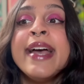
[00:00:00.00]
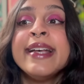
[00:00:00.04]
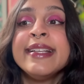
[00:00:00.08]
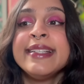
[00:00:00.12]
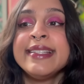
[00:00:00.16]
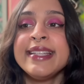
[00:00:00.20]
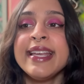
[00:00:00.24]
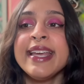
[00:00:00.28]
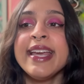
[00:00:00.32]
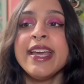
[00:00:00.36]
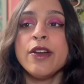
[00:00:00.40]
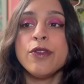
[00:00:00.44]

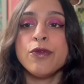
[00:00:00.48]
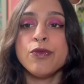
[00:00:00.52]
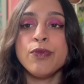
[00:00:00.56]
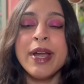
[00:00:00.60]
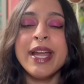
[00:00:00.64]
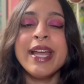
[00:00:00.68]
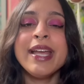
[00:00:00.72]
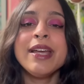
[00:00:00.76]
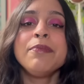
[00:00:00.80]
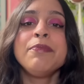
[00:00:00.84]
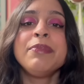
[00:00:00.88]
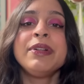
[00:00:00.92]
See,
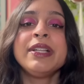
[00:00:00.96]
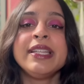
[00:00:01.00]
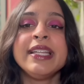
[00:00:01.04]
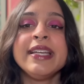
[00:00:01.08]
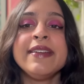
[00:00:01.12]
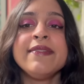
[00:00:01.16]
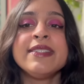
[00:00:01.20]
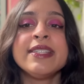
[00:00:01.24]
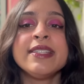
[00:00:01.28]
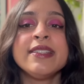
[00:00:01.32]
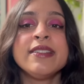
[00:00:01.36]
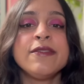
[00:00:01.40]
Reagan
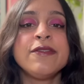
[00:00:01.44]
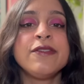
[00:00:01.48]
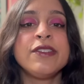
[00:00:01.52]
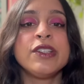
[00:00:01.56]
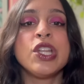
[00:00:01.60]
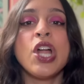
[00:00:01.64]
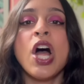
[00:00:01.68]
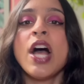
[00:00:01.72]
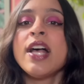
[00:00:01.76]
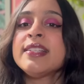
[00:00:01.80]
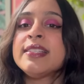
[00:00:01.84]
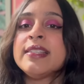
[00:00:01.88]
believed in the
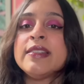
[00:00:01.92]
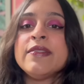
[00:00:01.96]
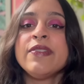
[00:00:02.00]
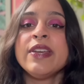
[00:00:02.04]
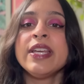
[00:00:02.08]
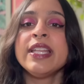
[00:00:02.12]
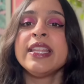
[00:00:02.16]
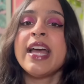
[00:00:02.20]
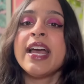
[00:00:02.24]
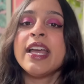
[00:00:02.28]
philosophy